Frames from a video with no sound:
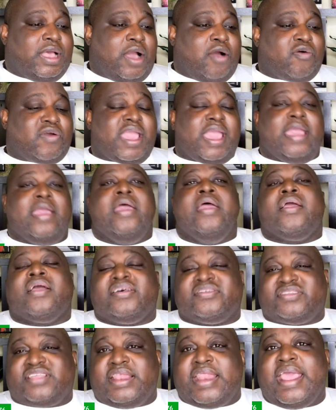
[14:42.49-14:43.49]
Okay,
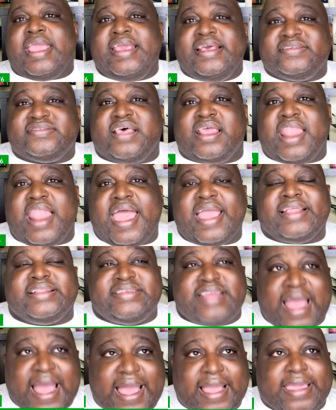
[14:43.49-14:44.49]
because today is a
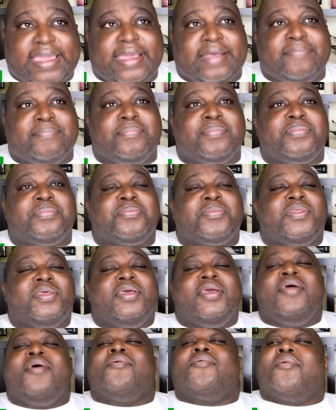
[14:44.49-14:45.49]
light docket.
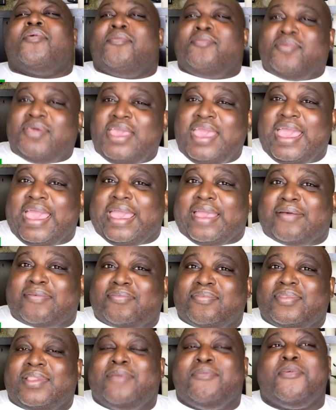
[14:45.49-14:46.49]
Okay,
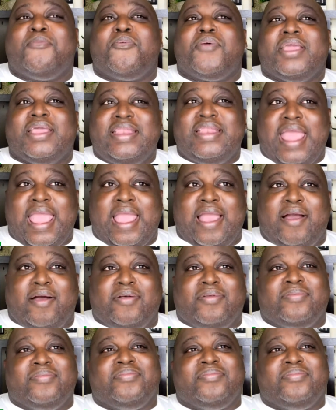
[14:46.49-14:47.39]
let me bring it down.